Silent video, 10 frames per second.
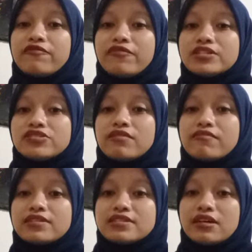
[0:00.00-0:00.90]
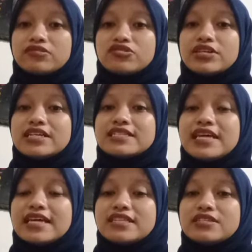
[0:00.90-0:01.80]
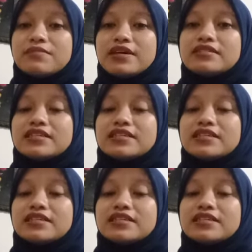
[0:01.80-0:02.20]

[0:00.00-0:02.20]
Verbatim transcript: fish research is estimated